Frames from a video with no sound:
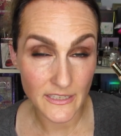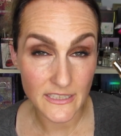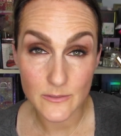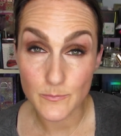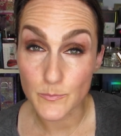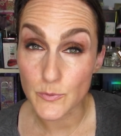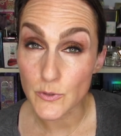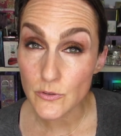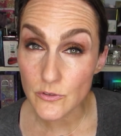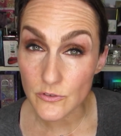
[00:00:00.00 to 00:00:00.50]
It's
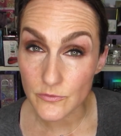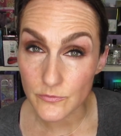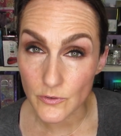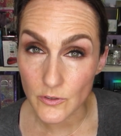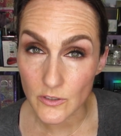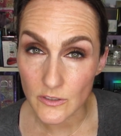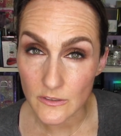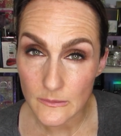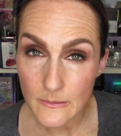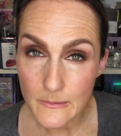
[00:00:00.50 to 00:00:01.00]

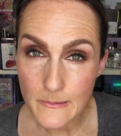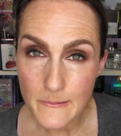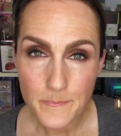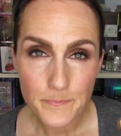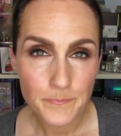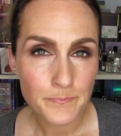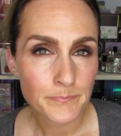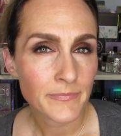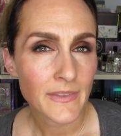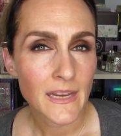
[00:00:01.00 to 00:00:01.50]
beautiful,
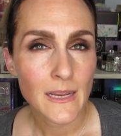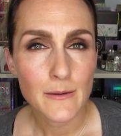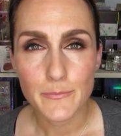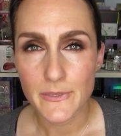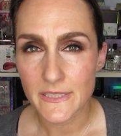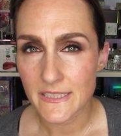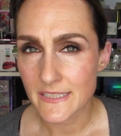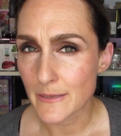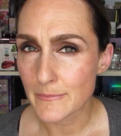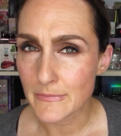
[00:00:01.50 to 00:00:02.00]

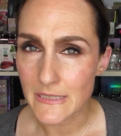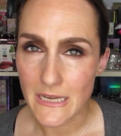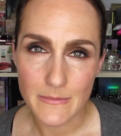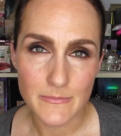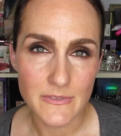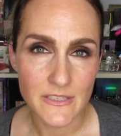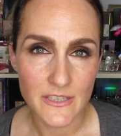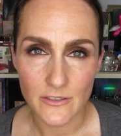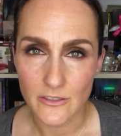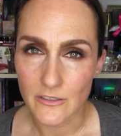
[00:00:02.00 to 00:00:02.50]
but
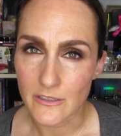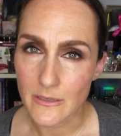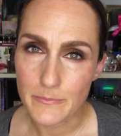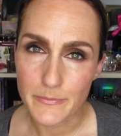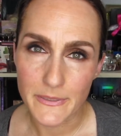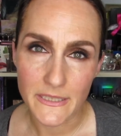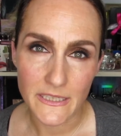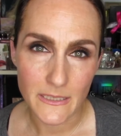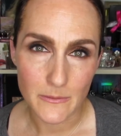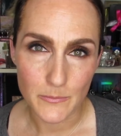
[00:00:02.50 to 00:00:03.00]
sometimes there are
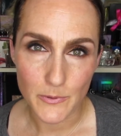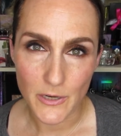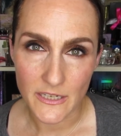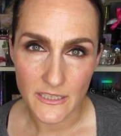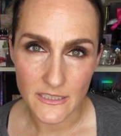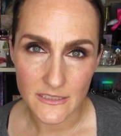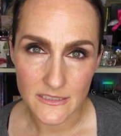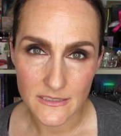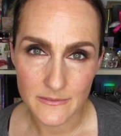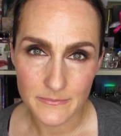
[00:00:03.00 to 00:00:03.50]
competing
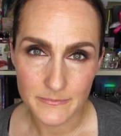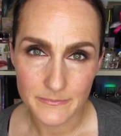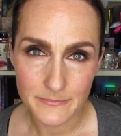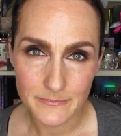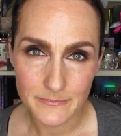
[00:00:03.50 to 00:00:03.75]
products.